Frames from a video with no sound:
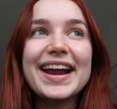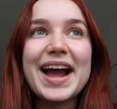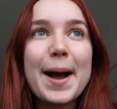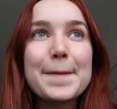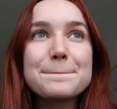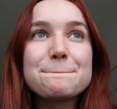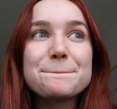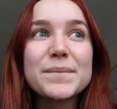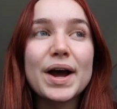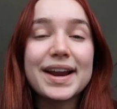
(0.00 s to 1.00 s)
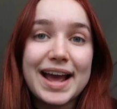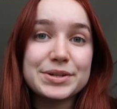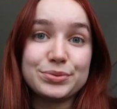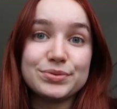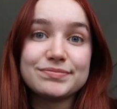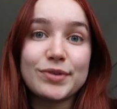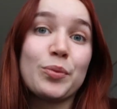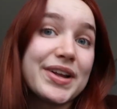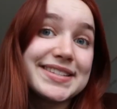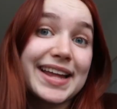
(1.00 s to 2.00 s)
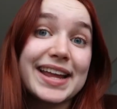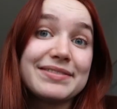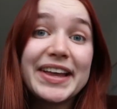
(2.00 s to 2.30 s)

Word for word: I am um, an adult on Wednesday.